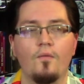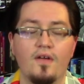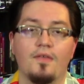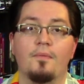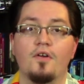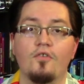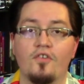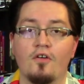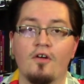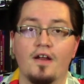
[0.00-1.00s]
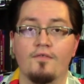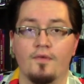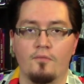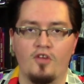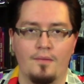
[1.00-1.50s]
with a producing credit
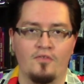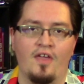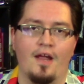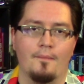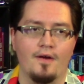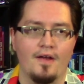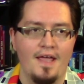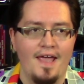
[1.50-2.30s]
from James Cameron.